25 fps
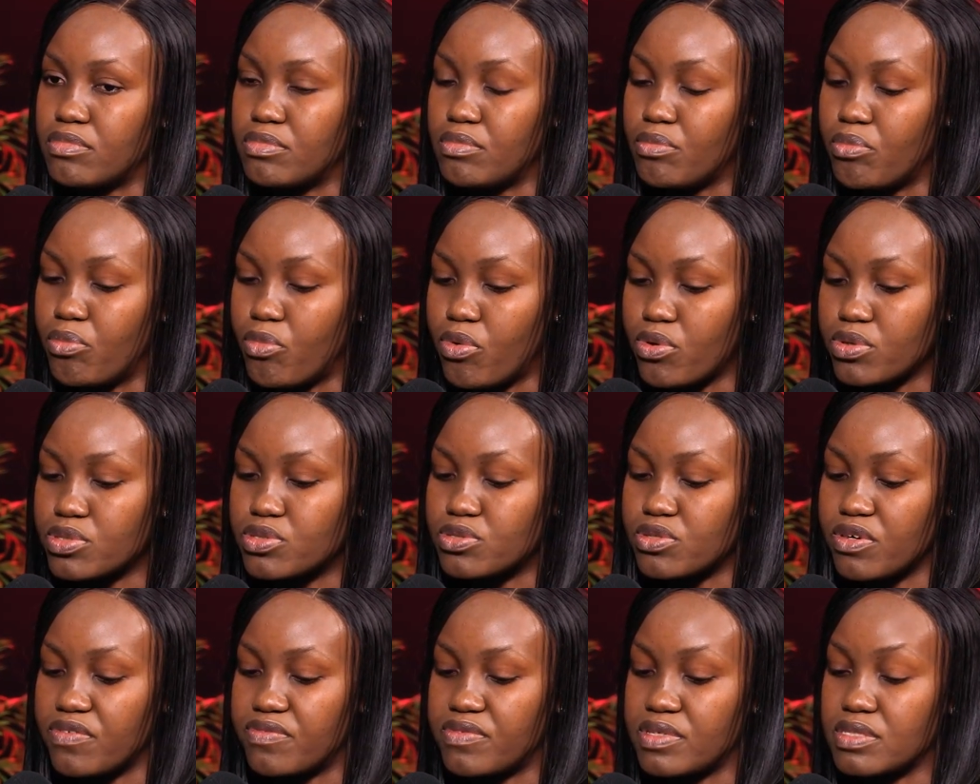
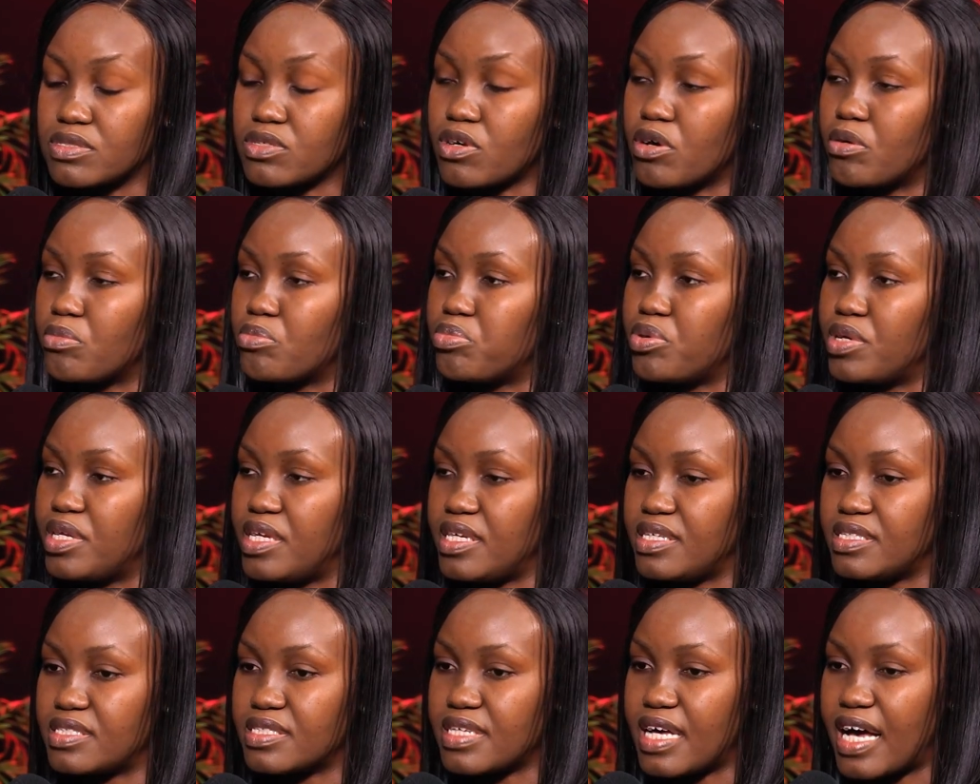most of these
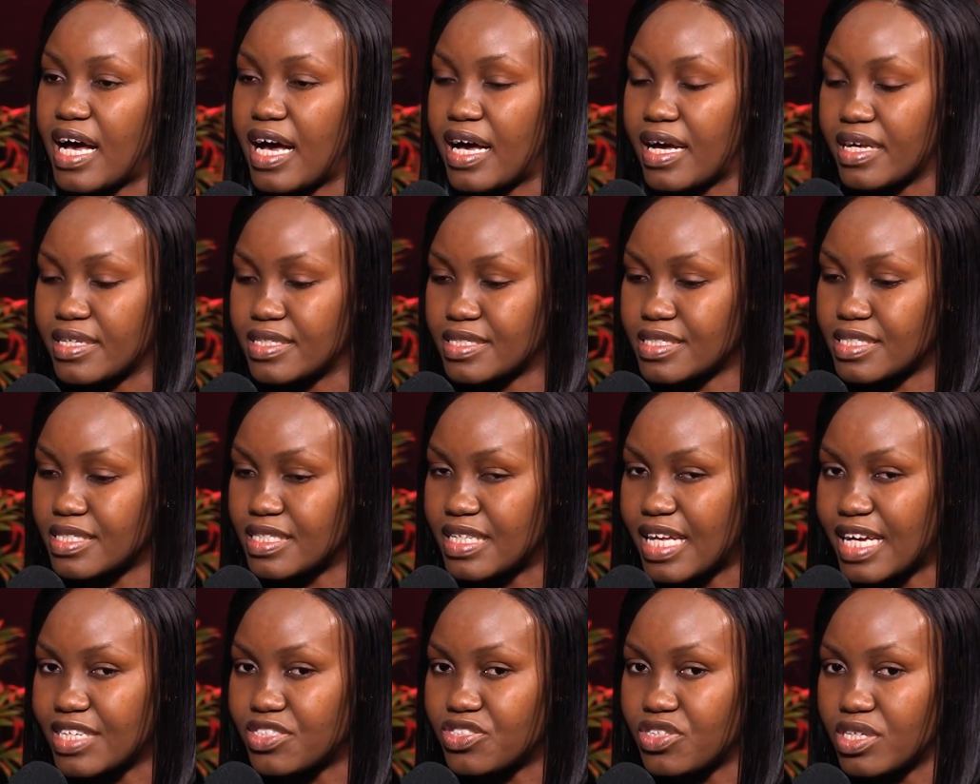companies are
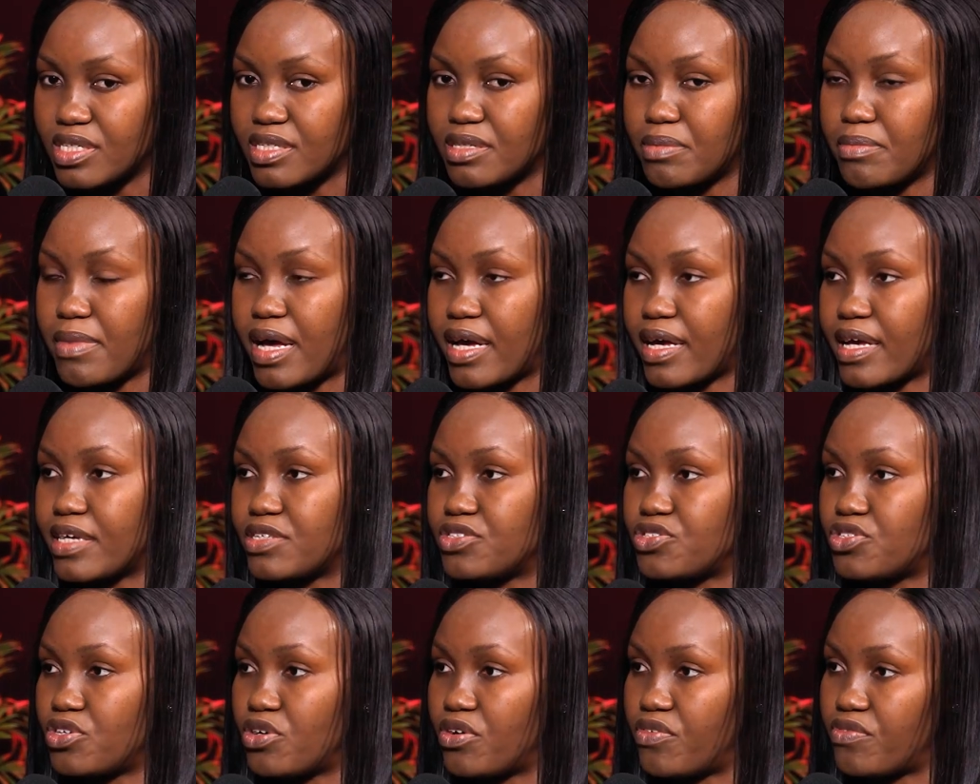snatching the market
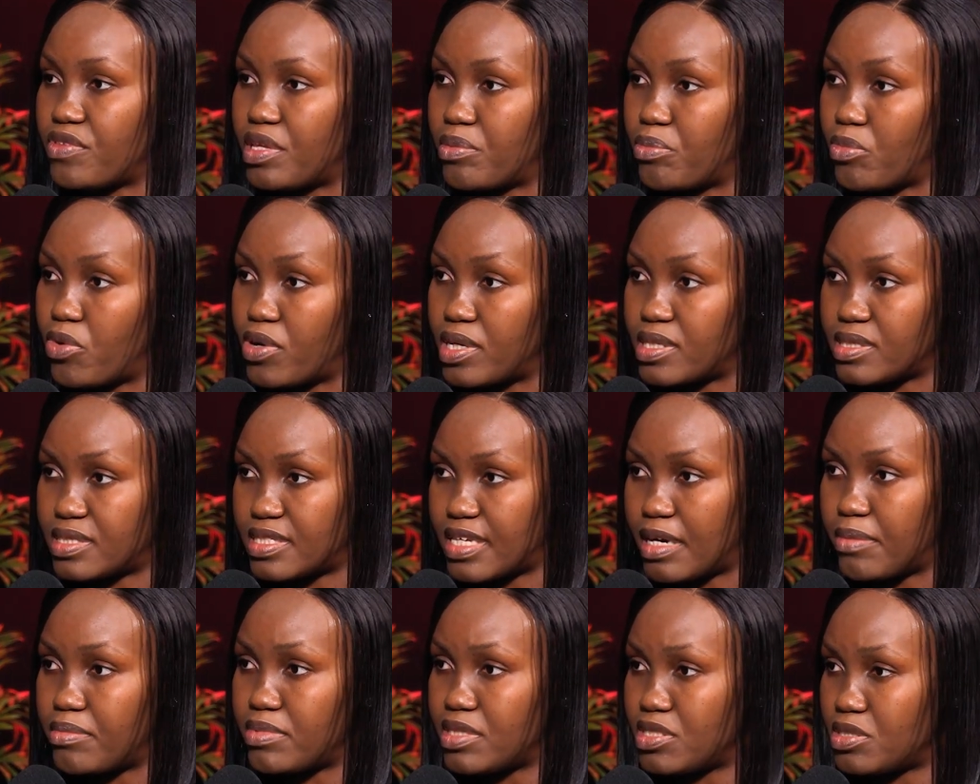share of the more
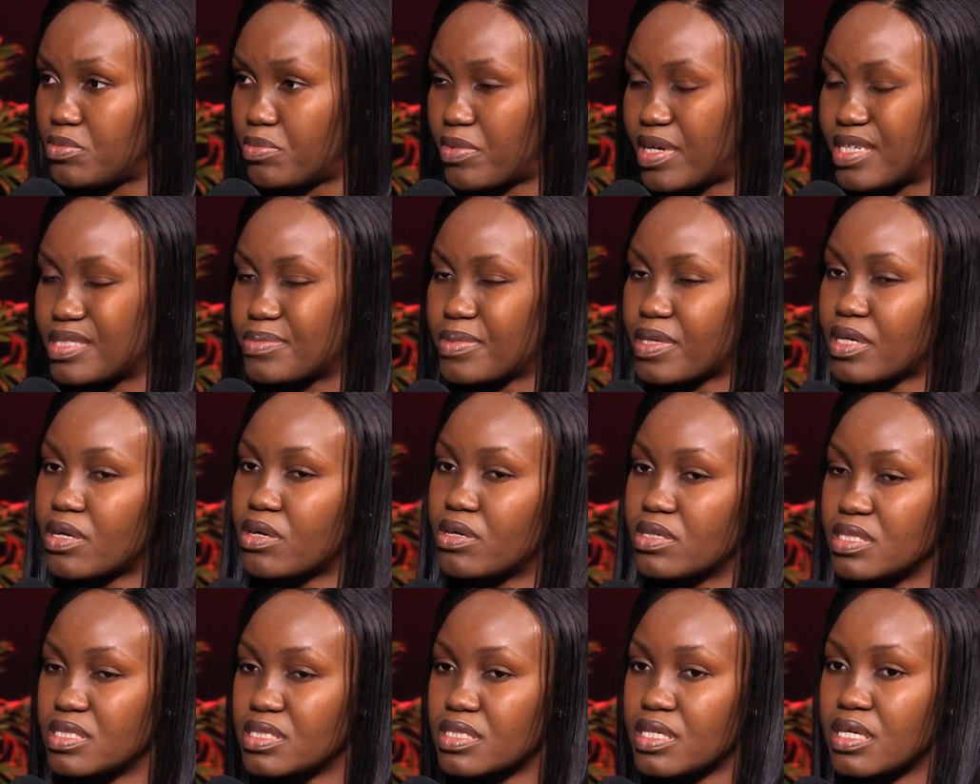established brands,
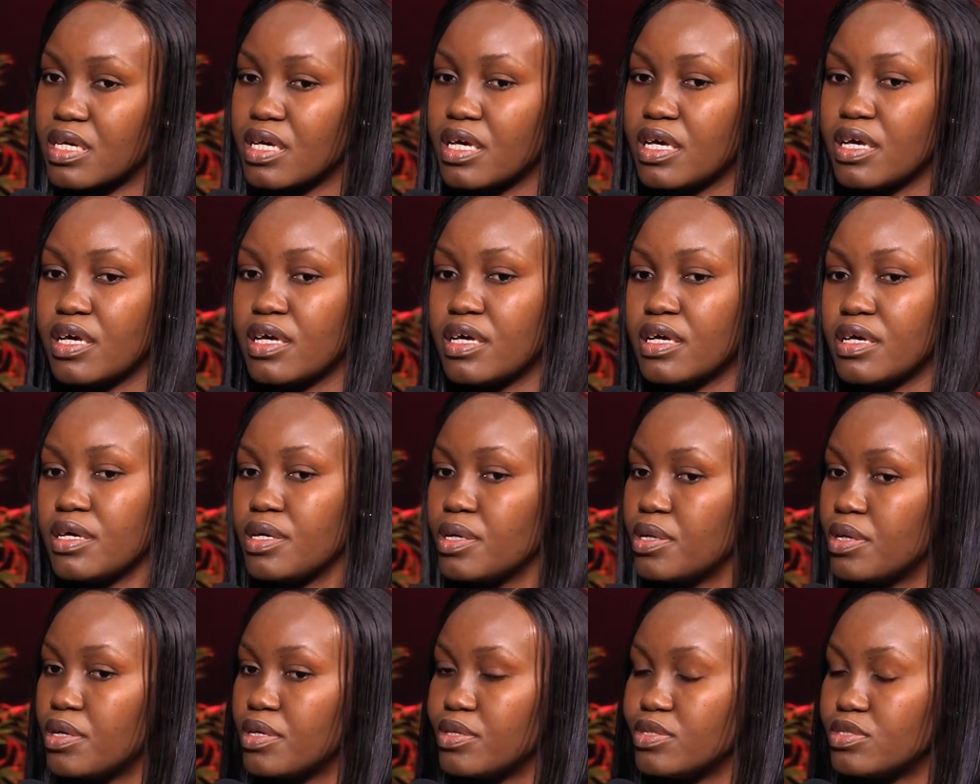because
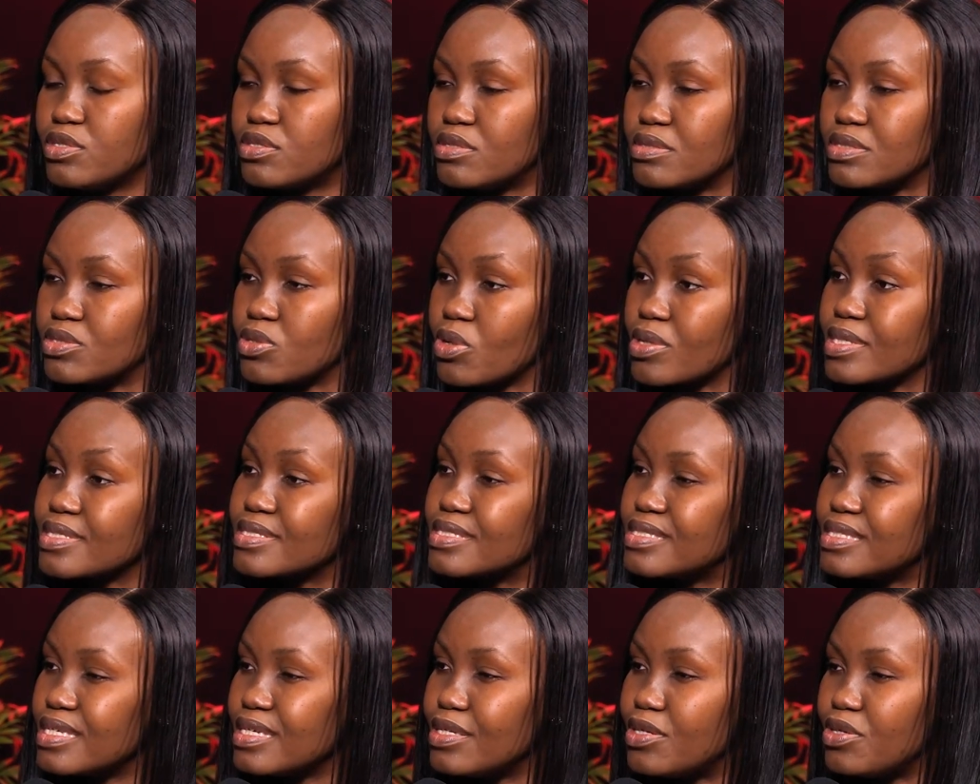to
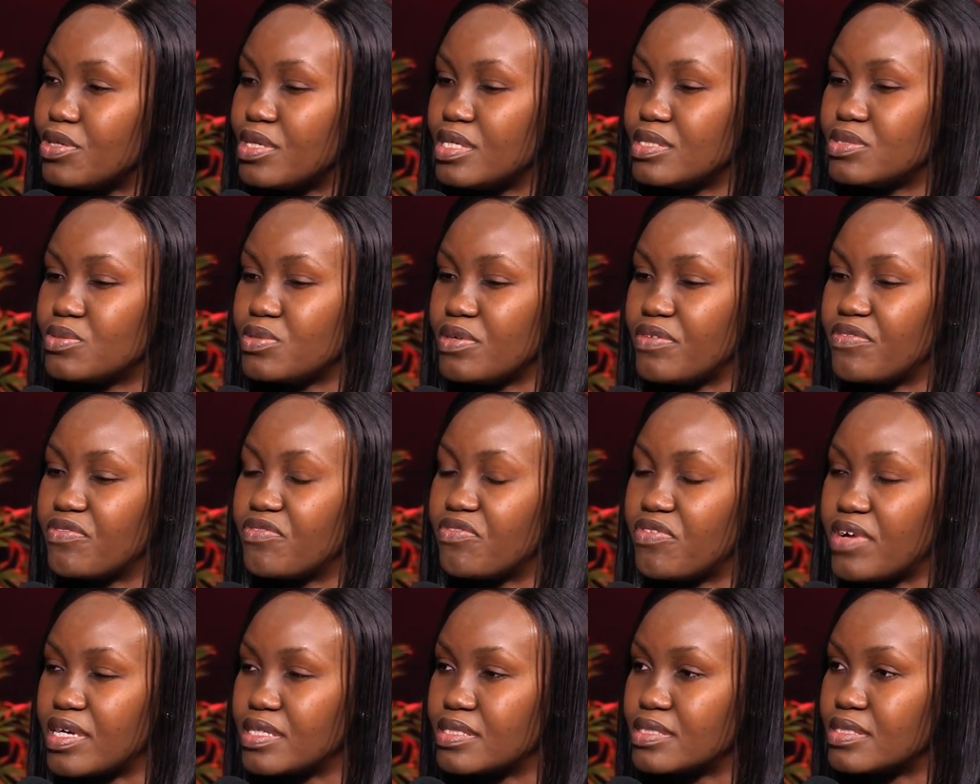succeed, you need to
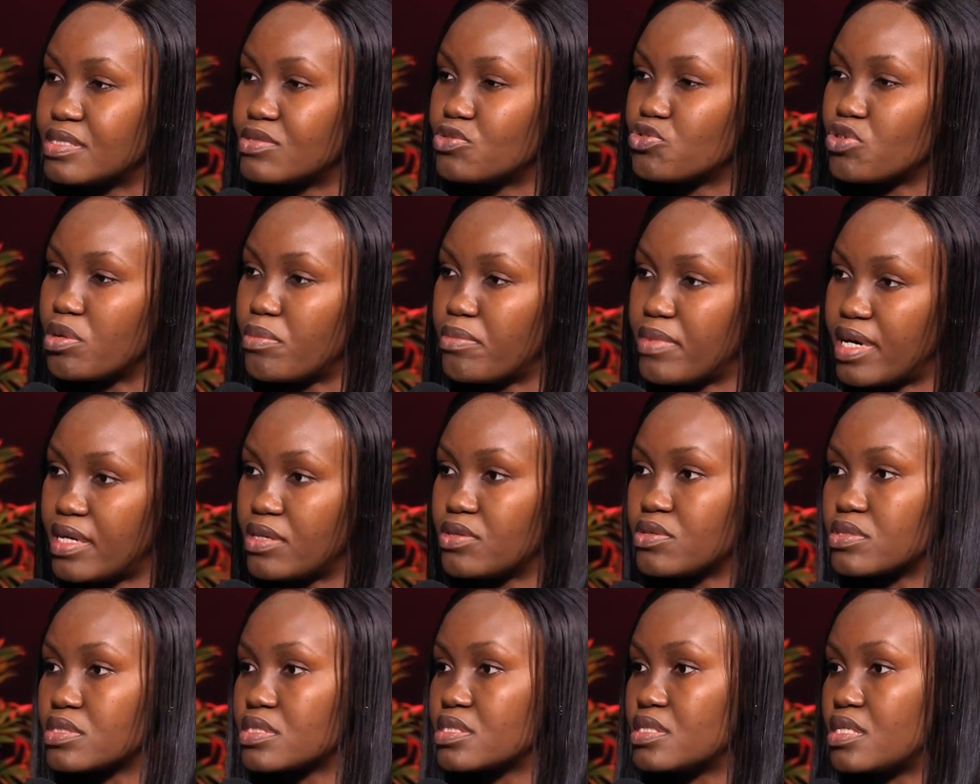invest
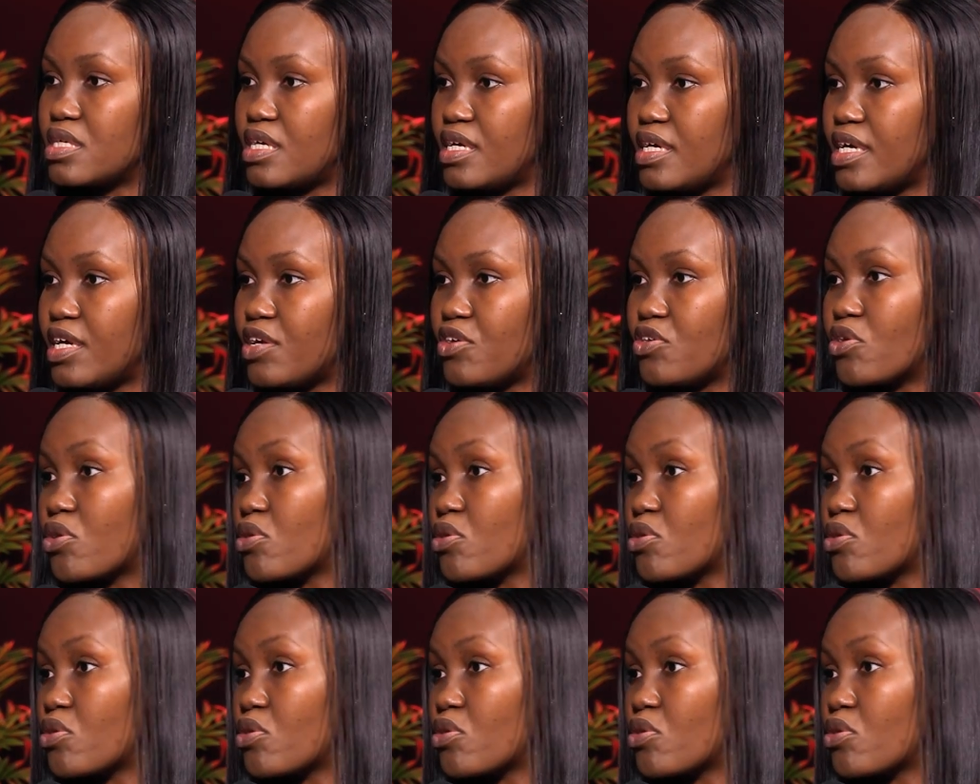tremendously in your